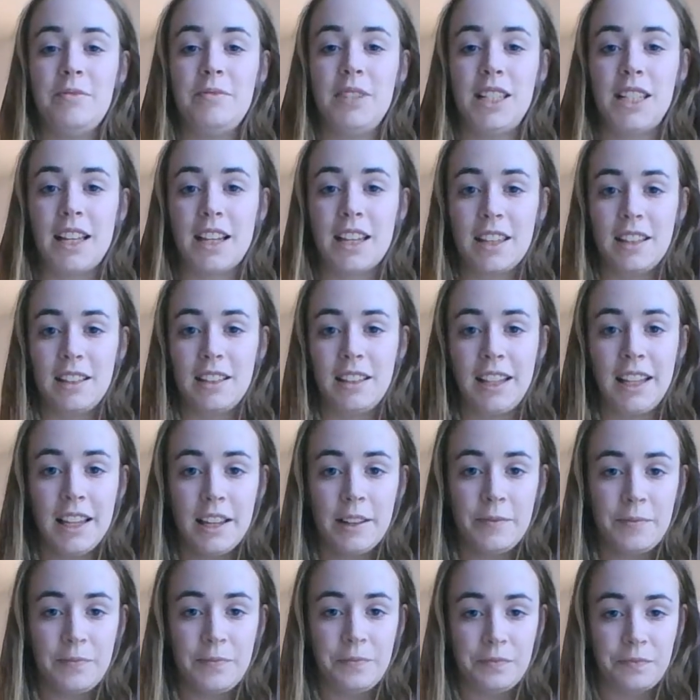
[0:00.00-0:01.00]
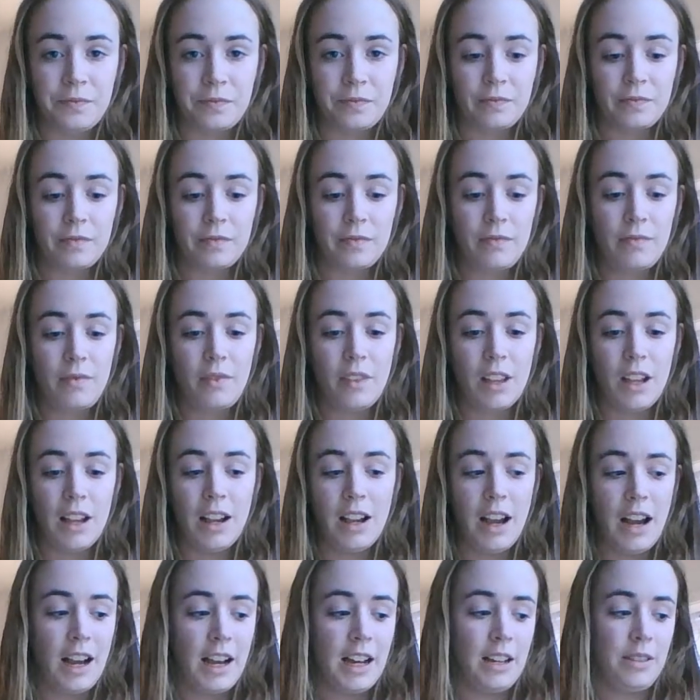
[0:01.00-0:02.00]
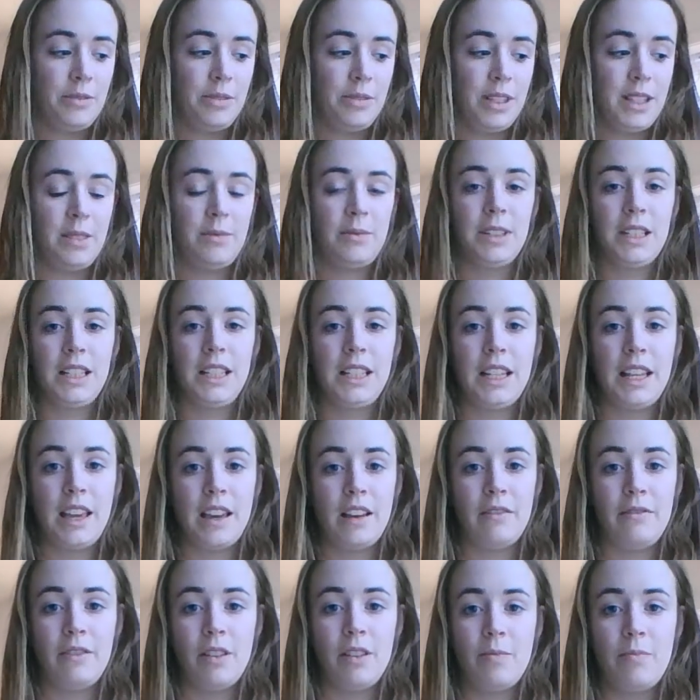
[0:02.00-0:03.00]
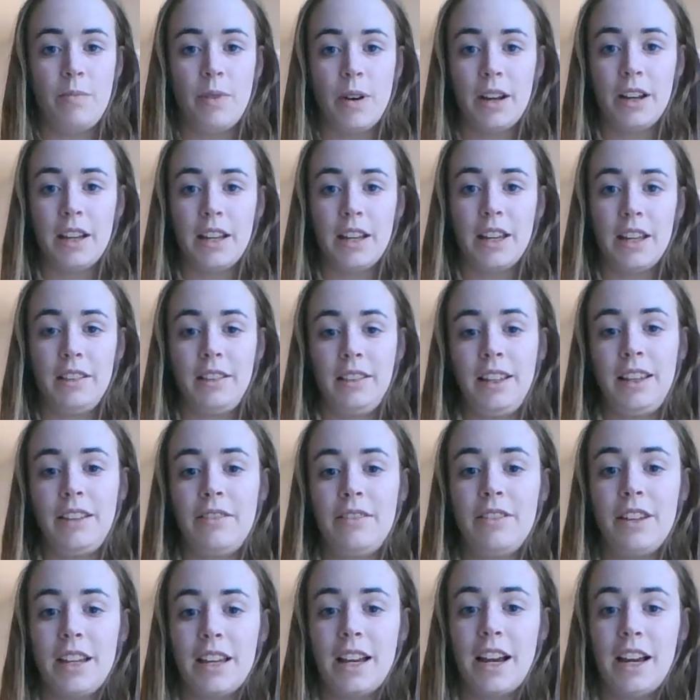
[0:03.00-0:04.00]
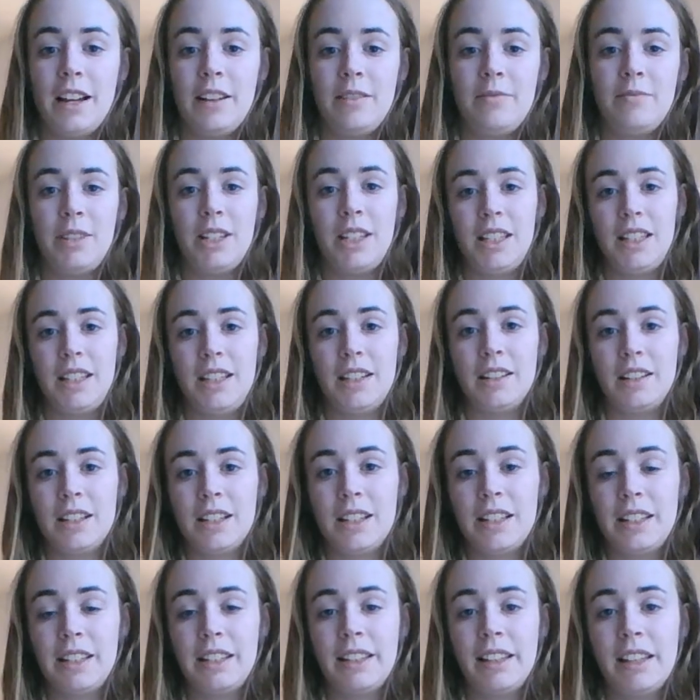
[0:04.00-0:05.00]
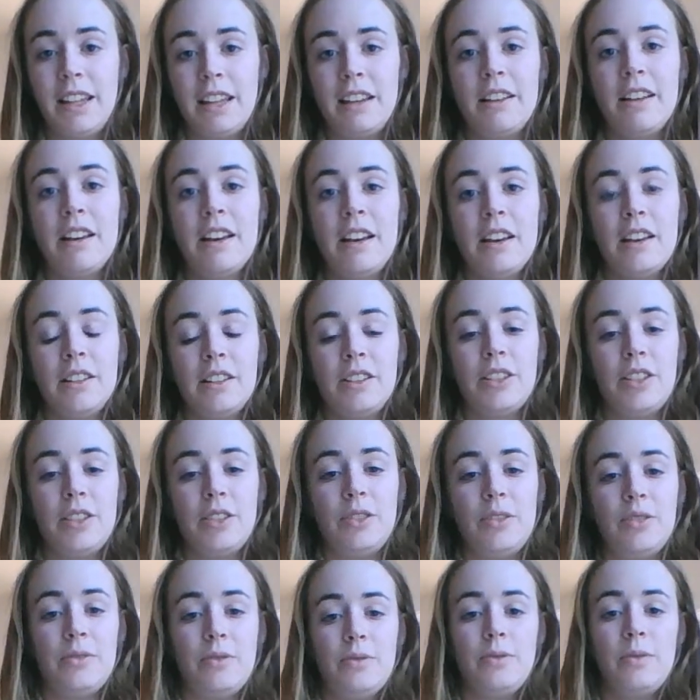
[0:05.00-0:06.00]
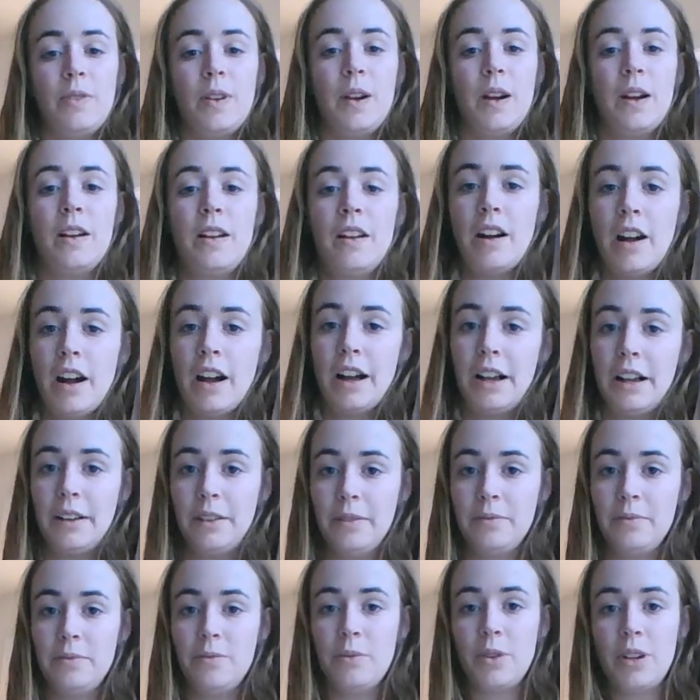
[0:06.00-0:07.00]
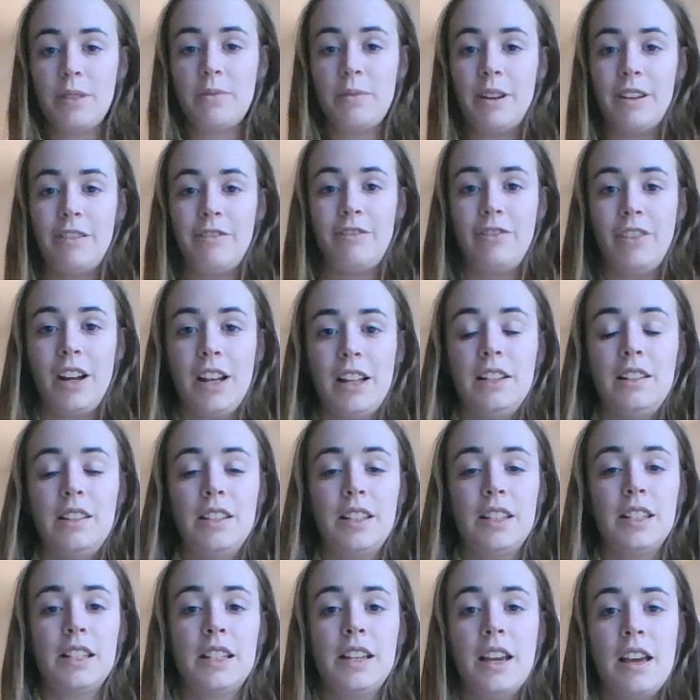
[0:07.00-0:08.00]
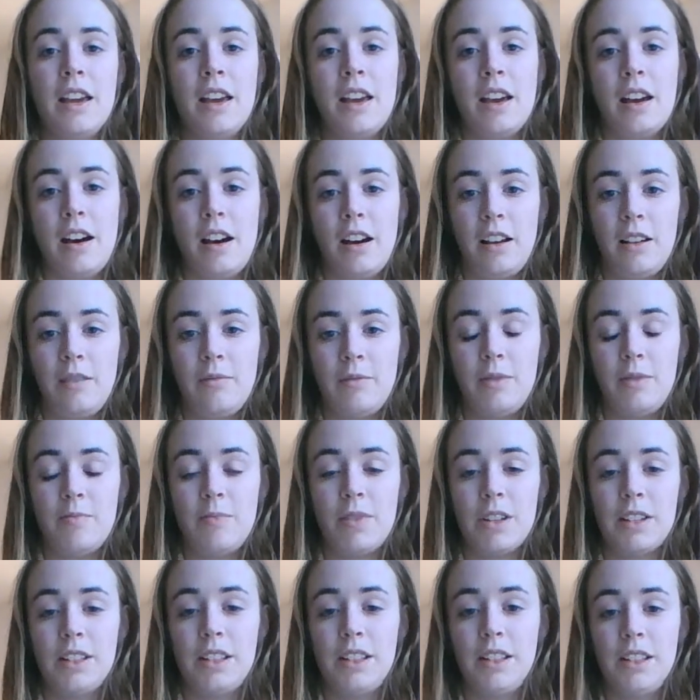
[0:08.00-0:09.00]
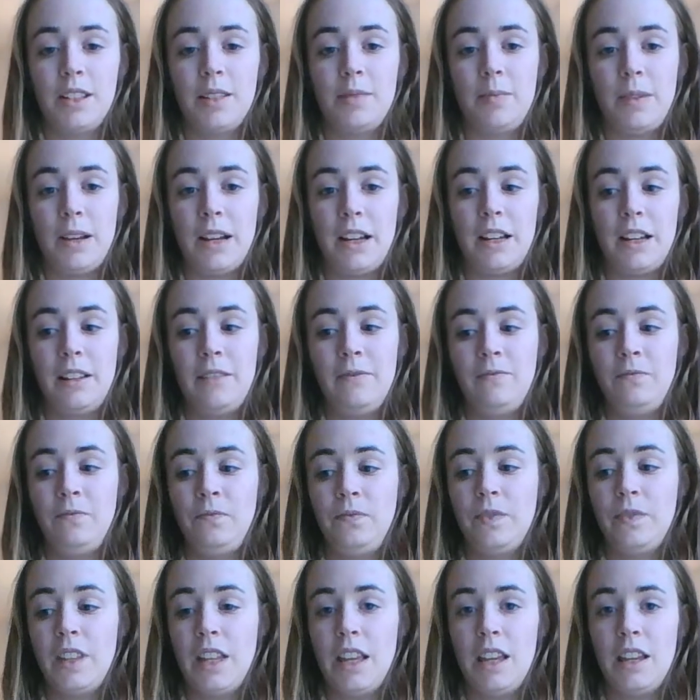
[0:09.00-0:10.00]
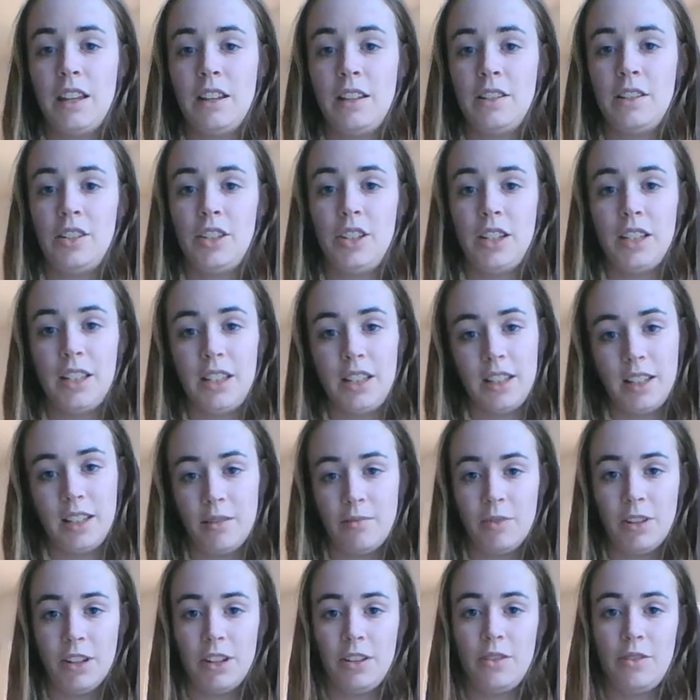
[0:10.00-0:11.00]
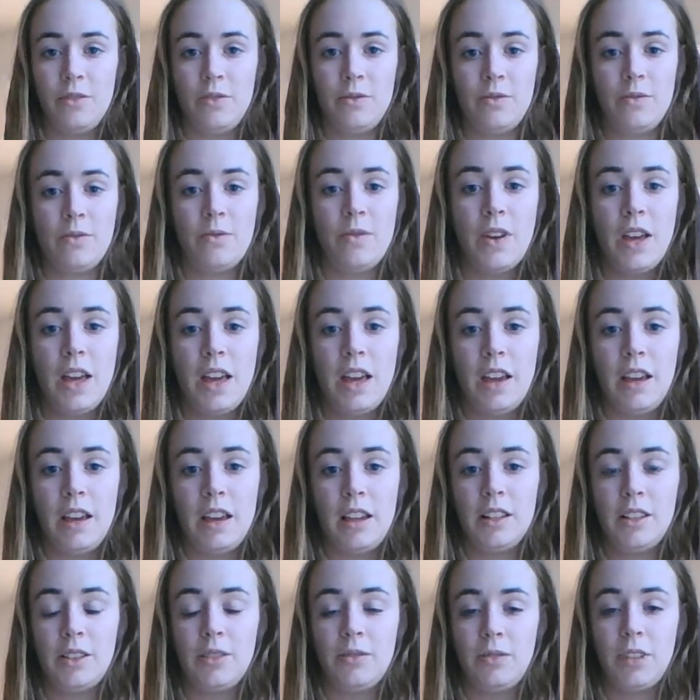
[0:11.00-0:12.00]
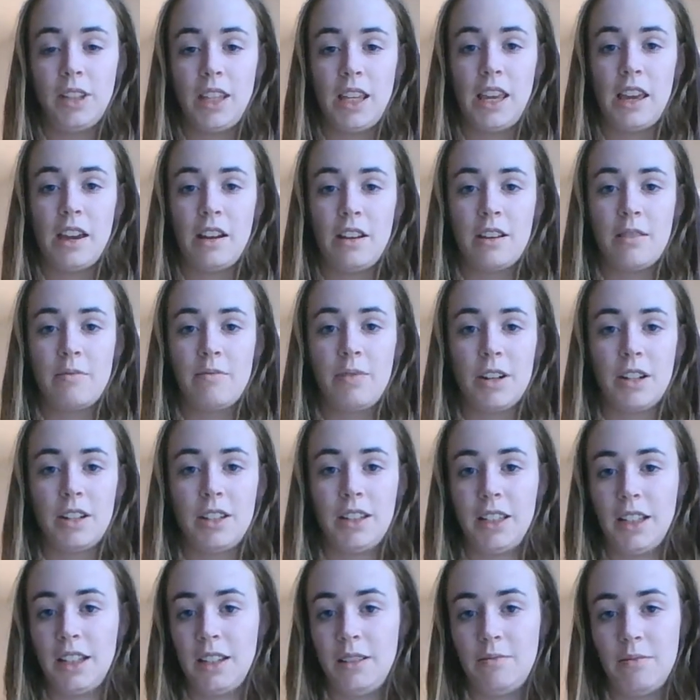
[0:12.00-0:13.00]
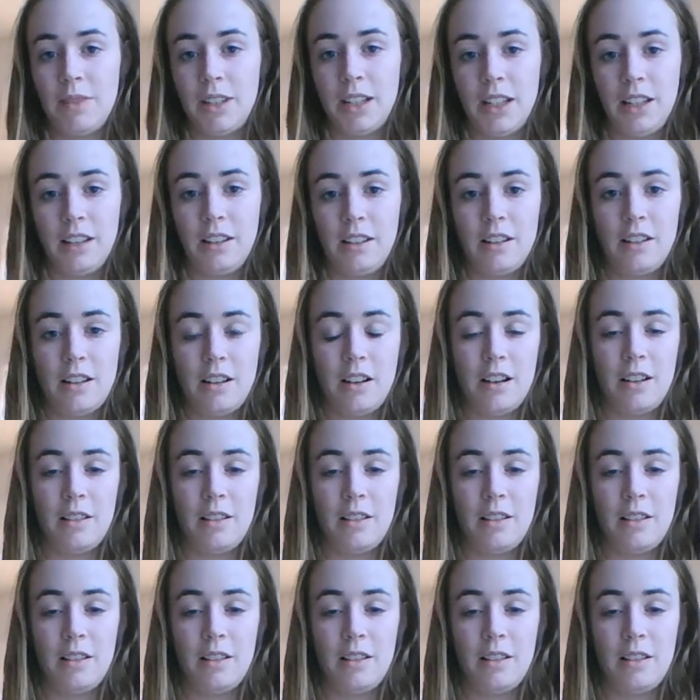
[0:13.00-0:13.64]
Secondly, I was able to give a book and leave it kind of mysteriously to one of my friends in Boston Spa. And she's someone who is a really caring person, but